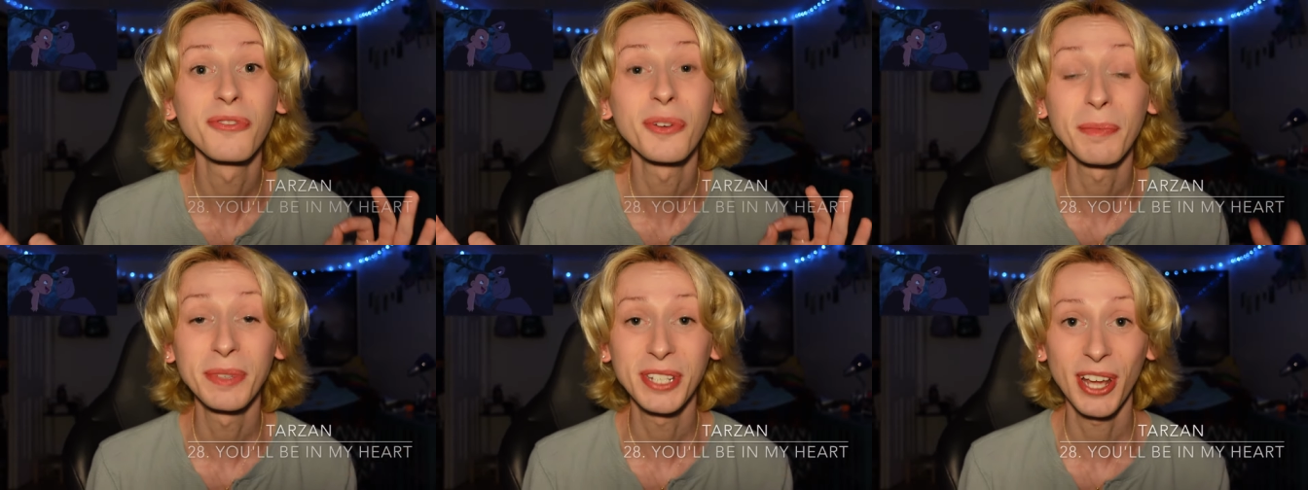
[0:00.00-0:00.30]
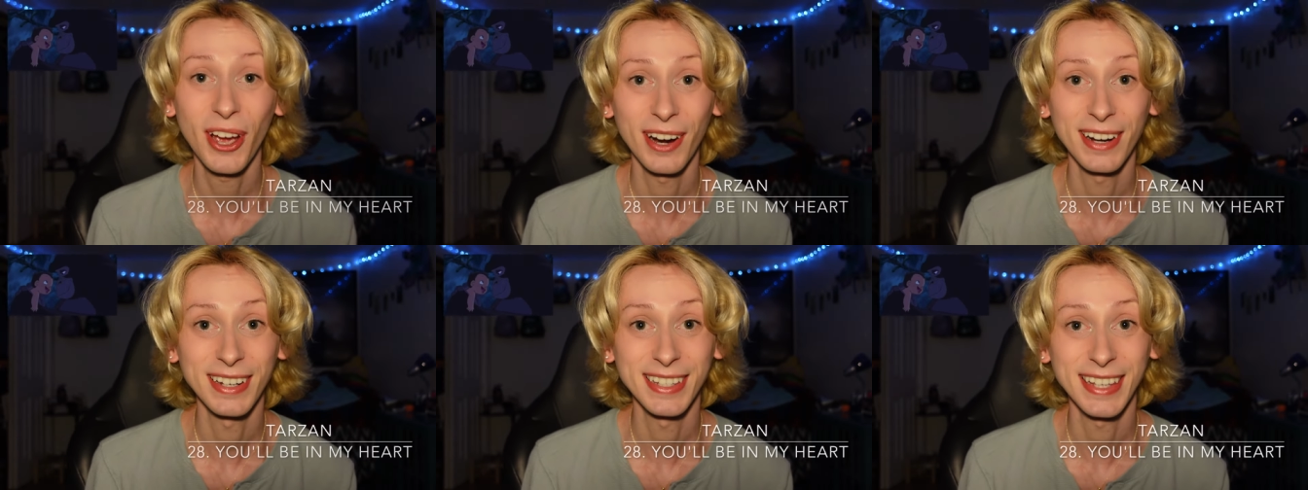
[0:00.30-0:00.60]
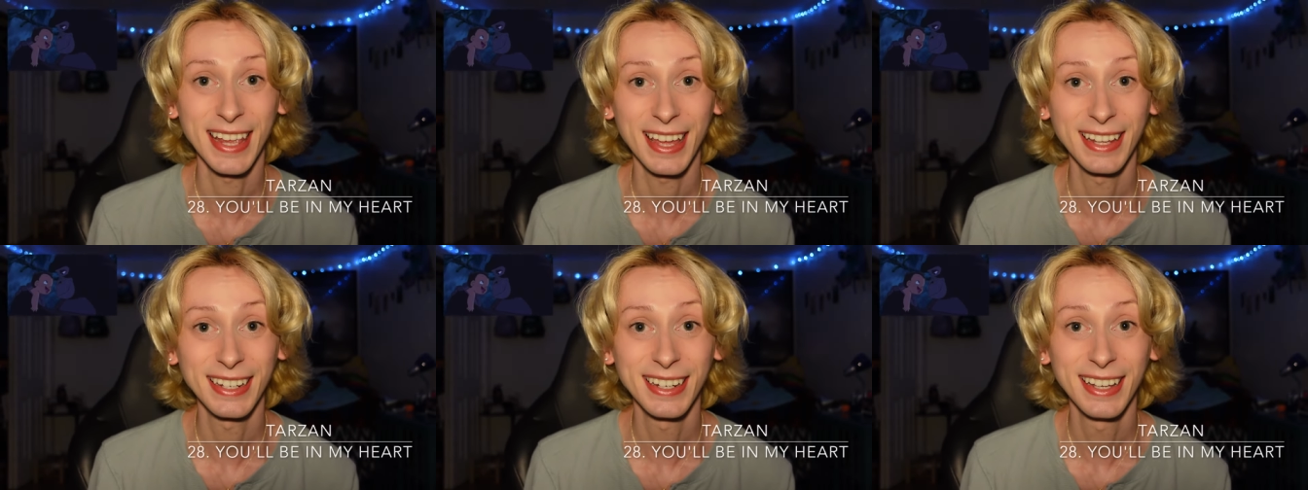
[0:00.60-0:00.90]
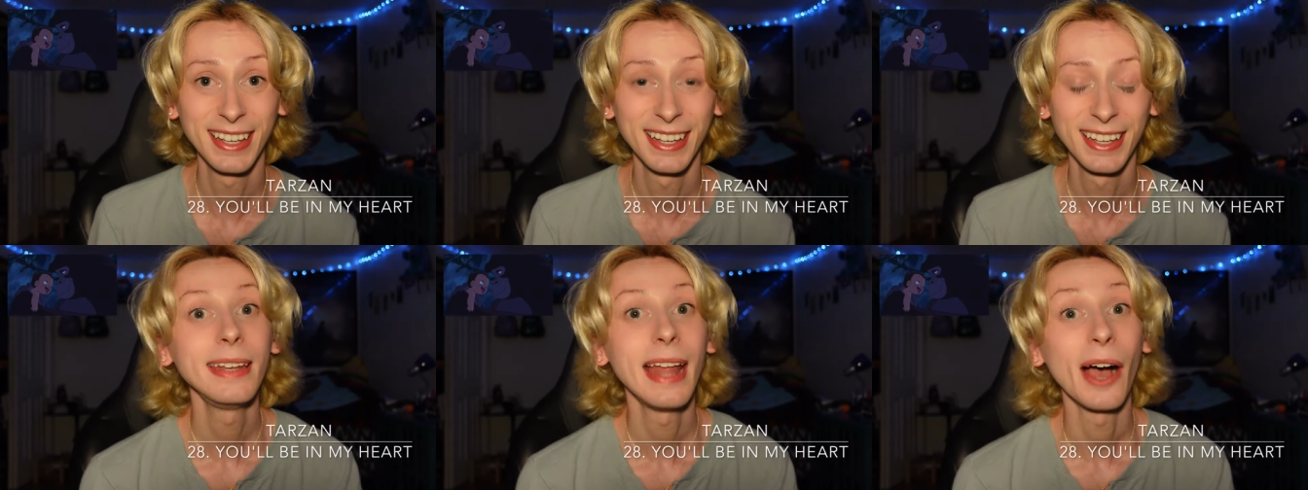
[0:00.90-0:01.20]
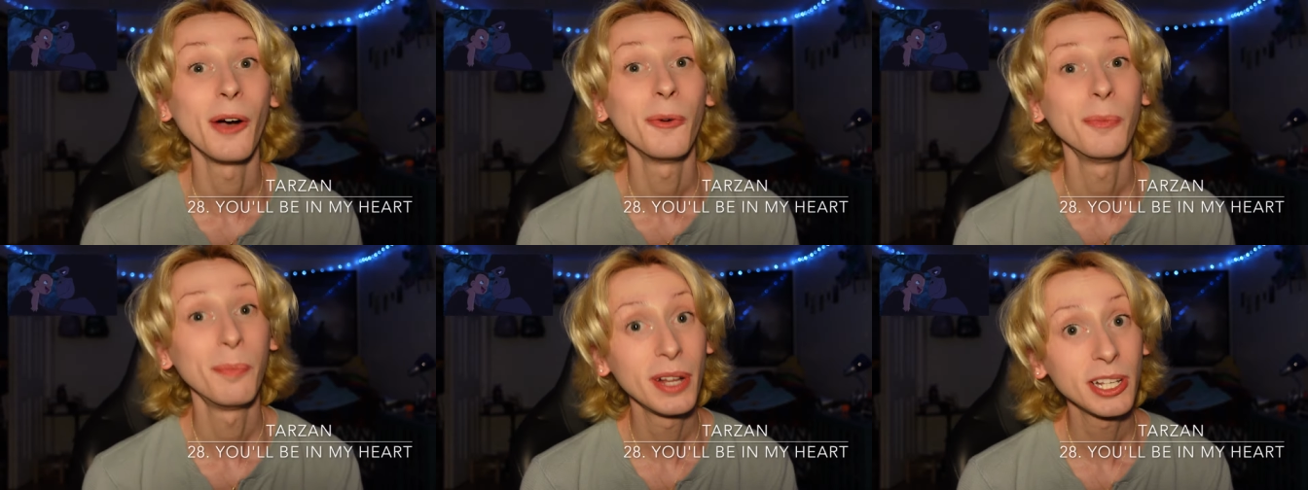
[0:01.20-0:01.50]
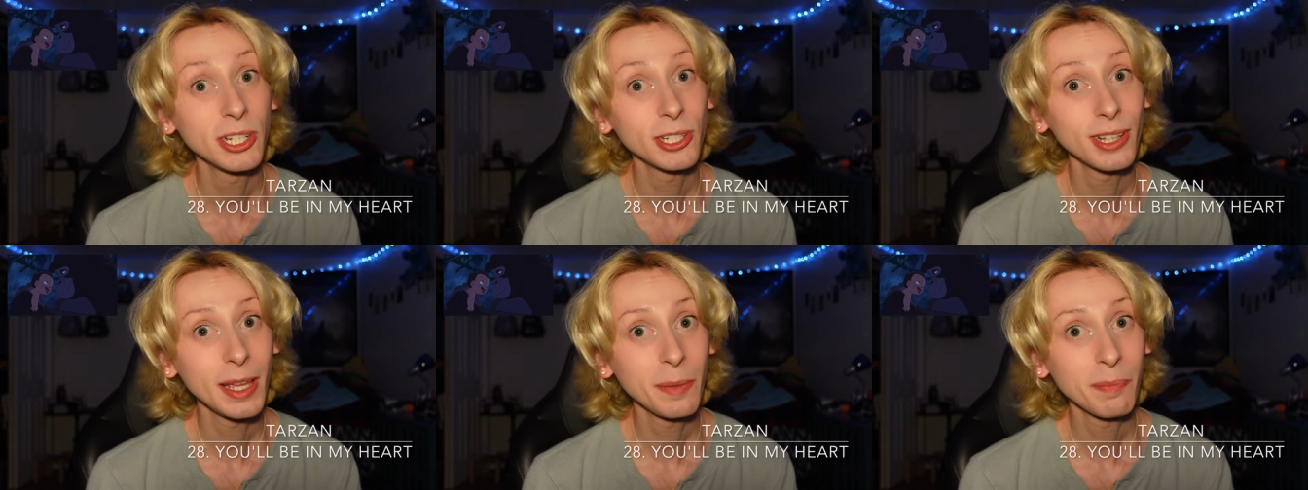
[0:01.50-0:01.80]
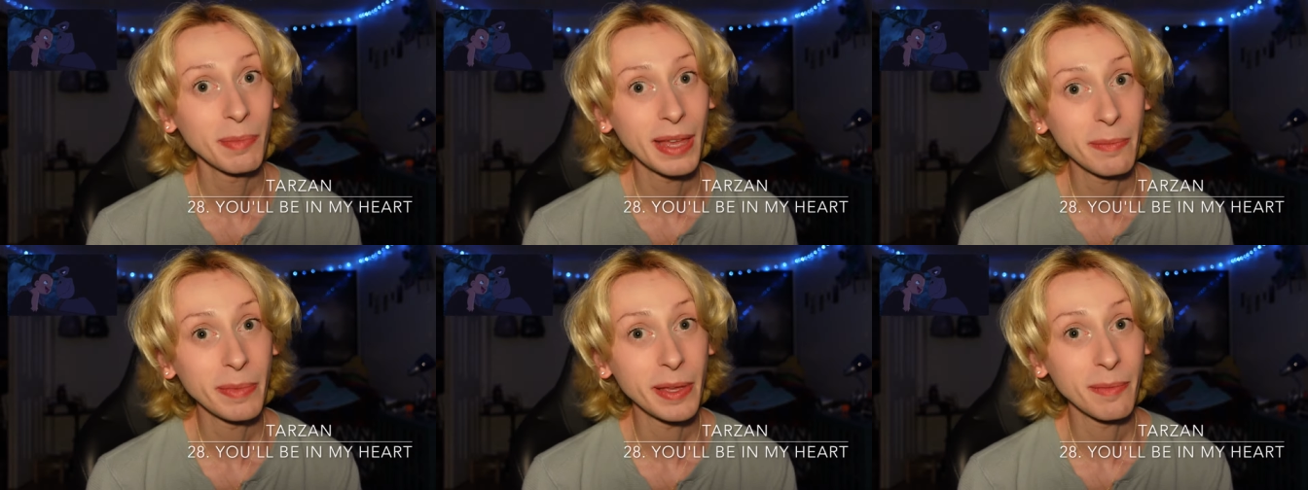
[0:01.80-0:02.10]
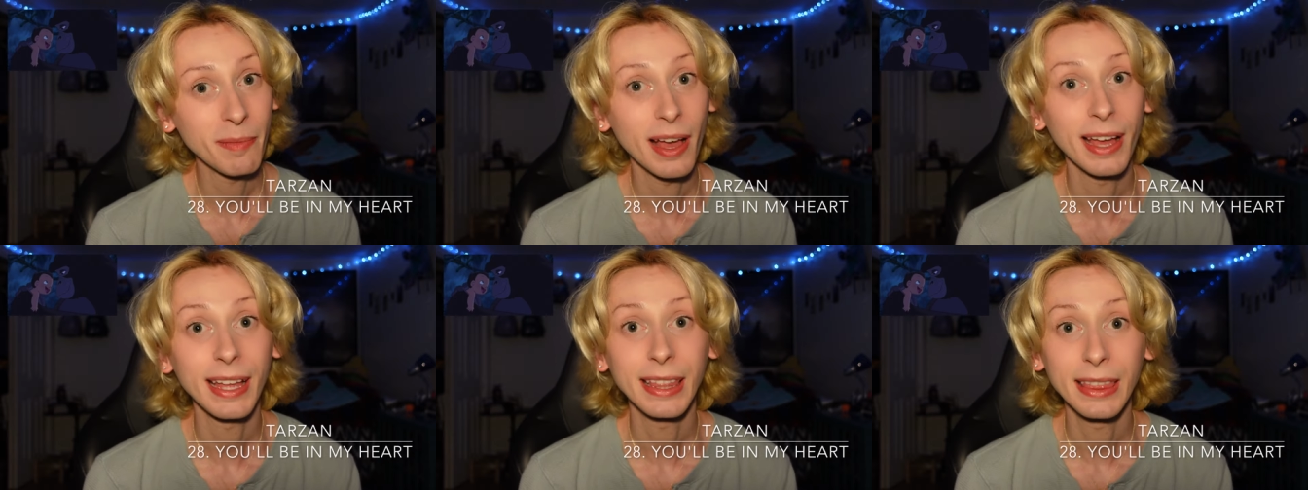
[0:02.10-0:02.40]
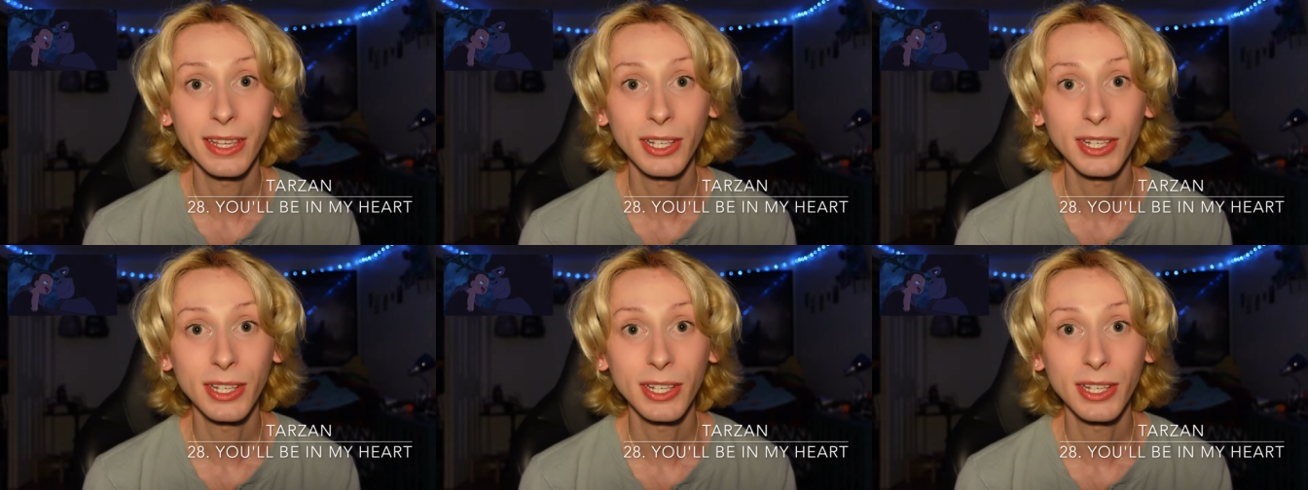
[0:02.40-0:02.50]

from Tarzan. Now, much like Baby Mine,